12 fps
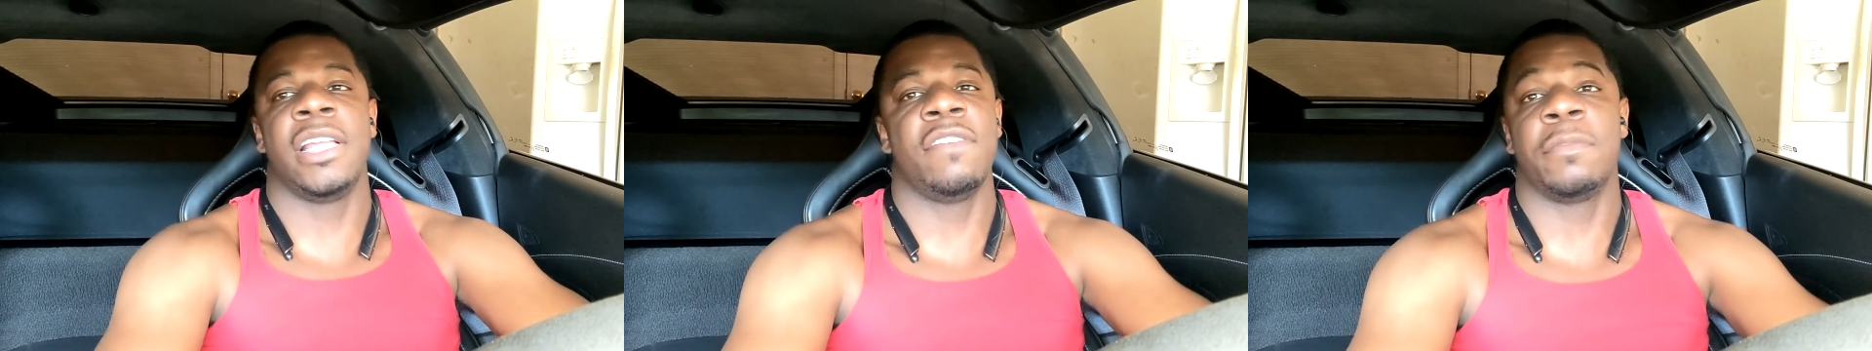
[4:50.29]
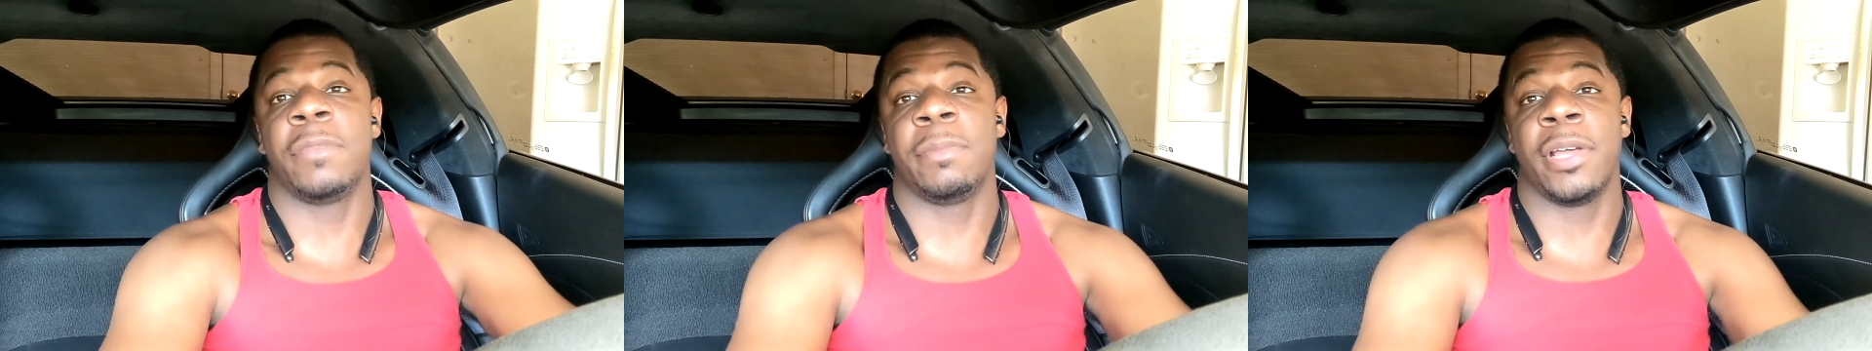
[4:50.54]

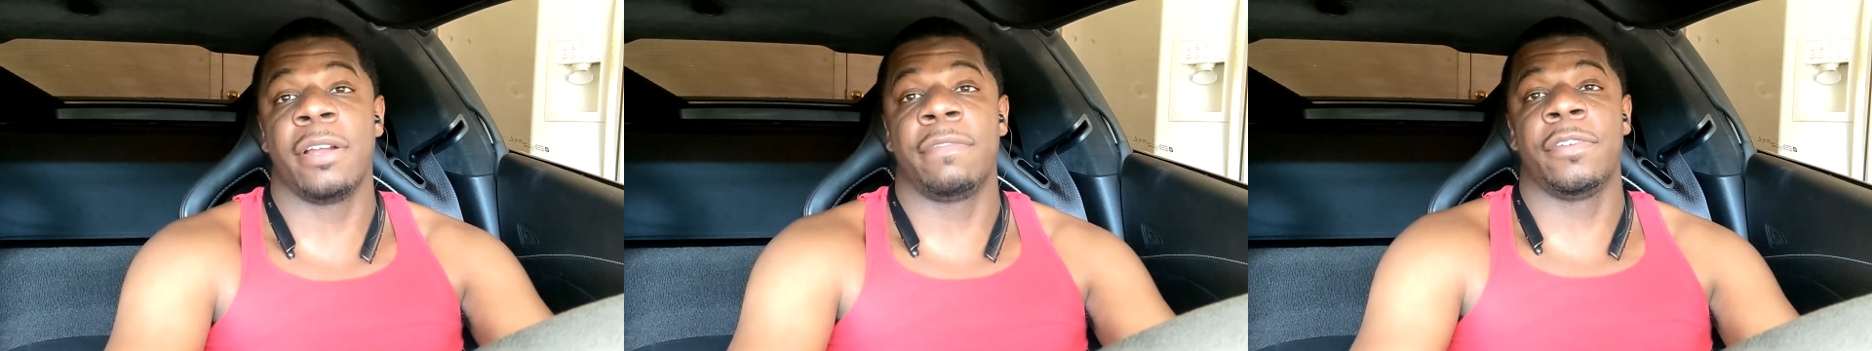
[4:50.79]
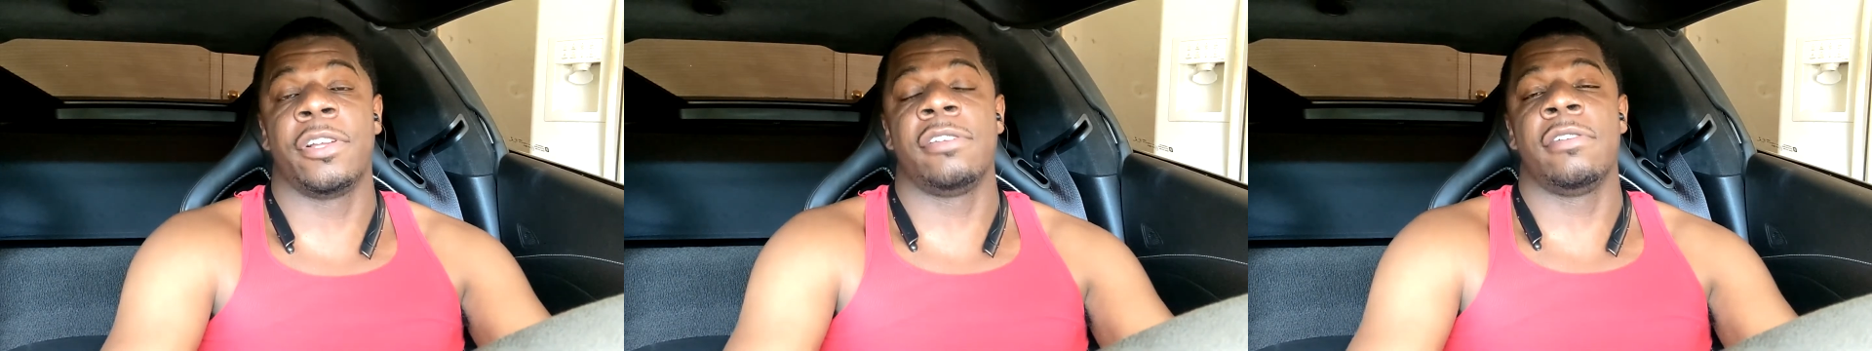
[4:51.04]
even be better
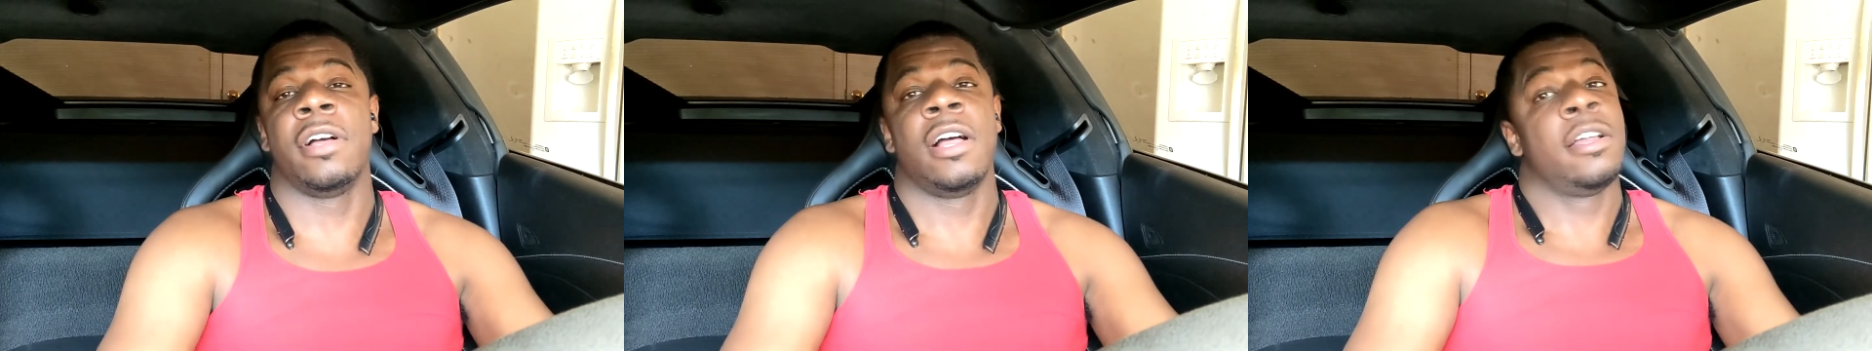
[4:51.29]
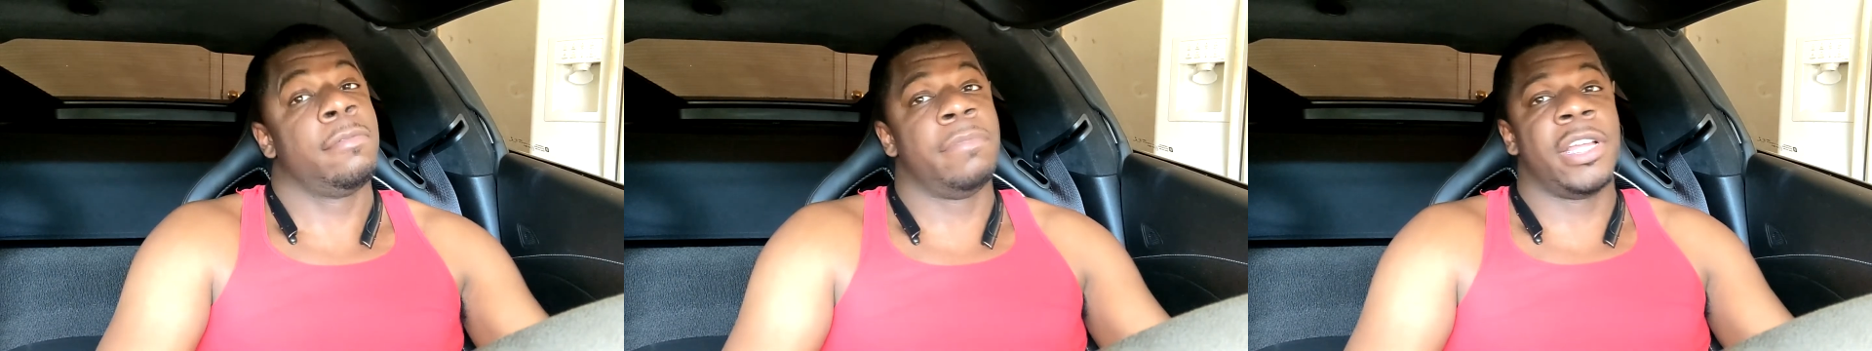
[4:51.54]
for you.
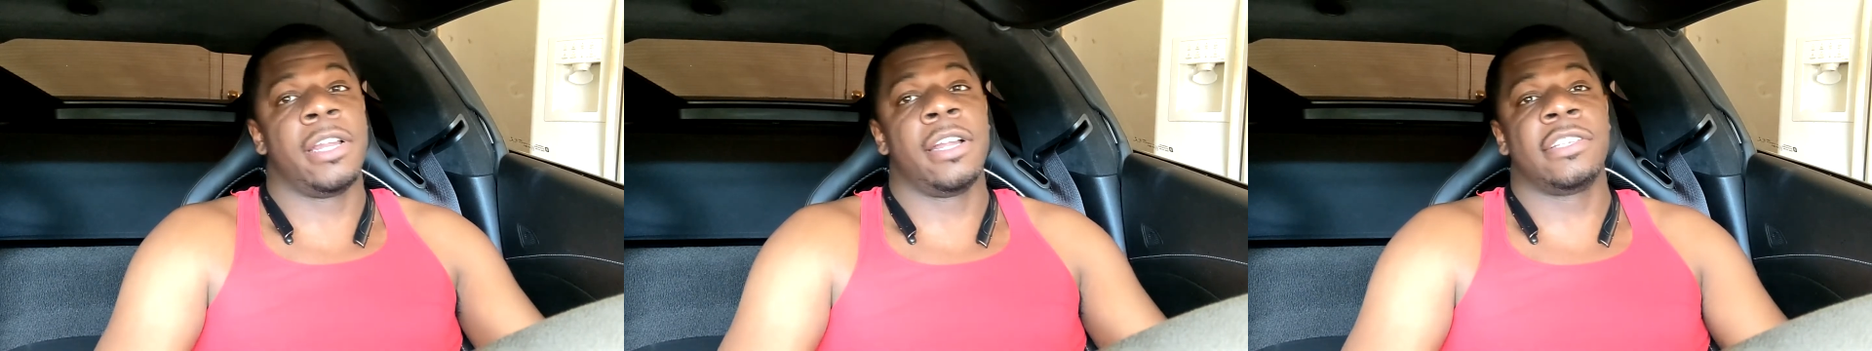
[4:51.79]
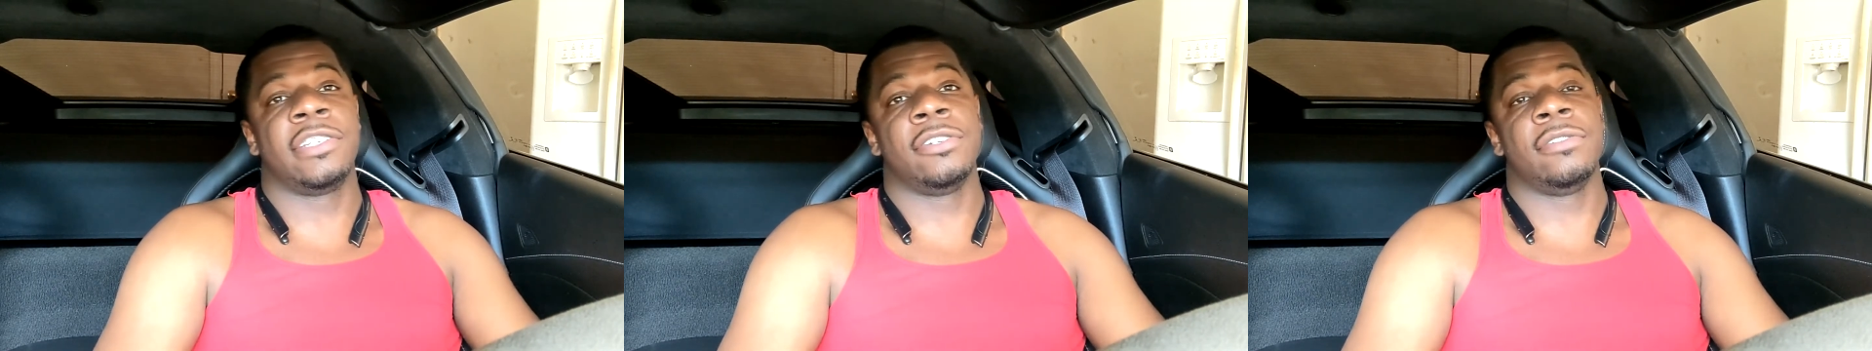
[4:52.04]
I've been
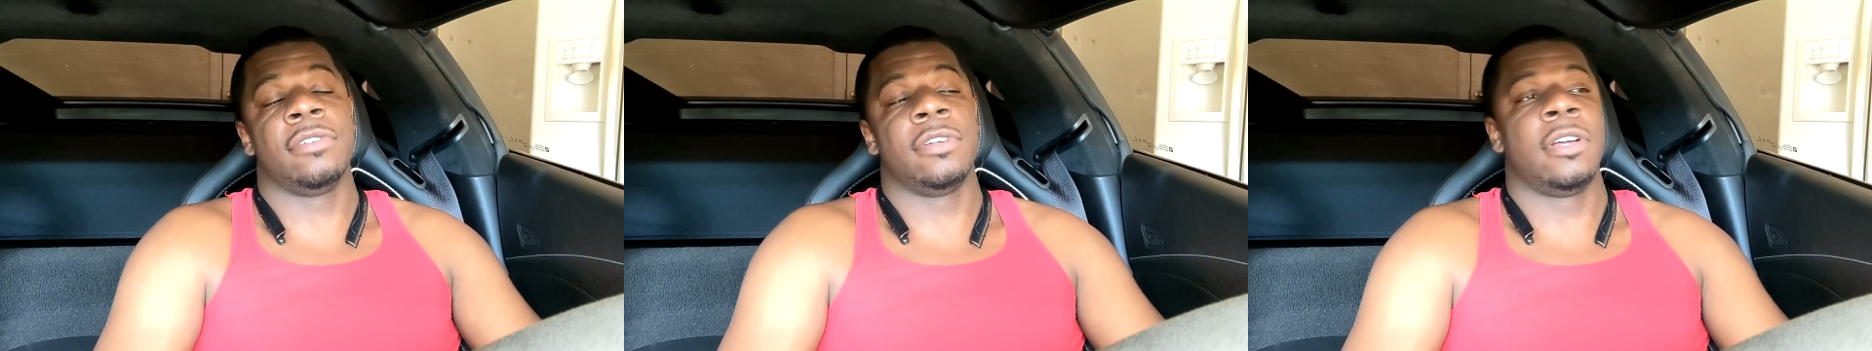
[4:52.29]
there too.